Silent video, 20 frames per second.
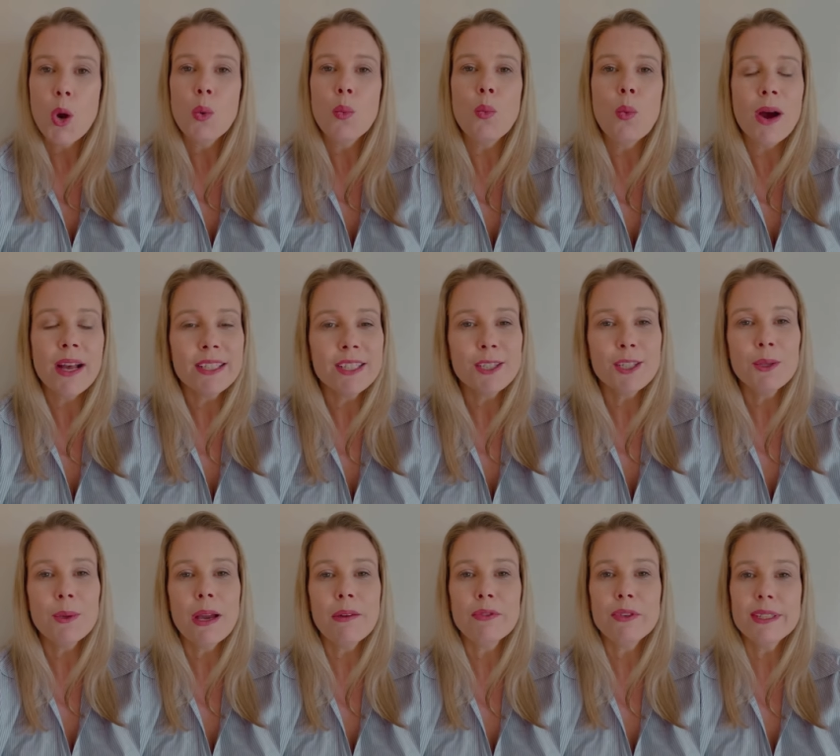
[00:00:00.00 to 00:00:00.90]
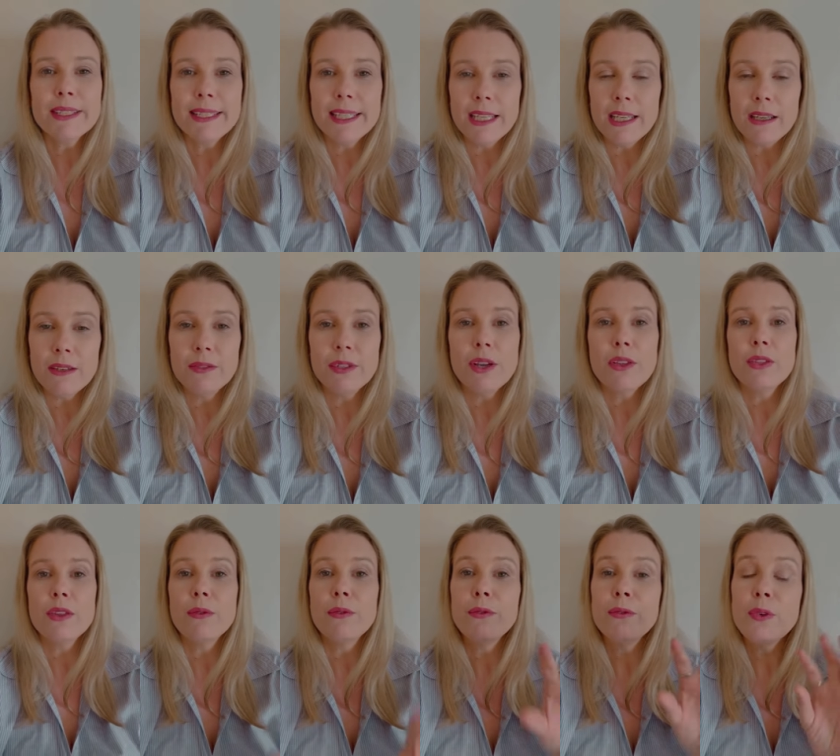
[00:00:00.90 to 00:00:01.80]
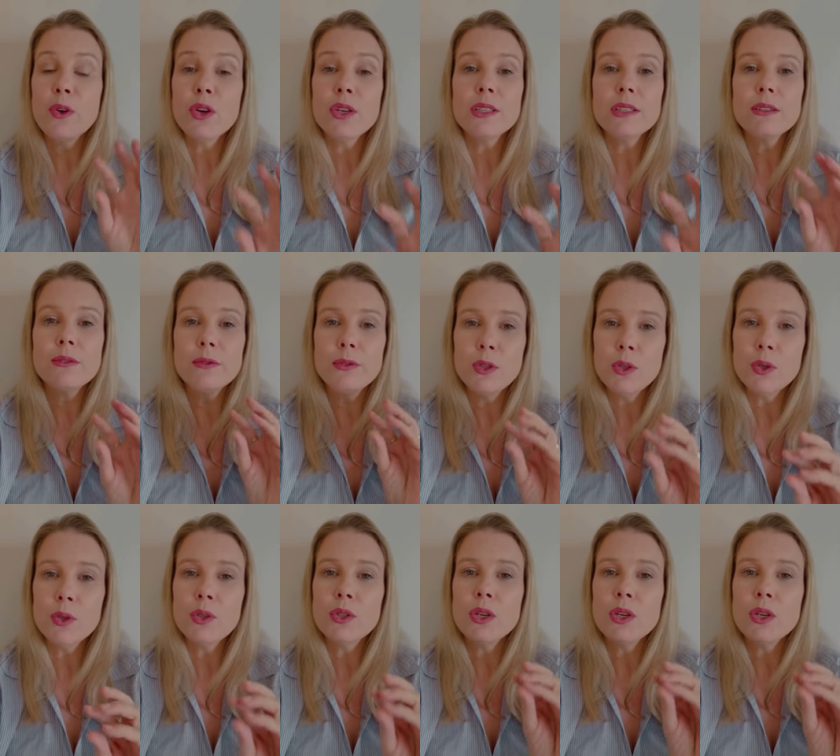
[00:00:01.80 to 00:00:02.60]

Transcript: Once you have received the first few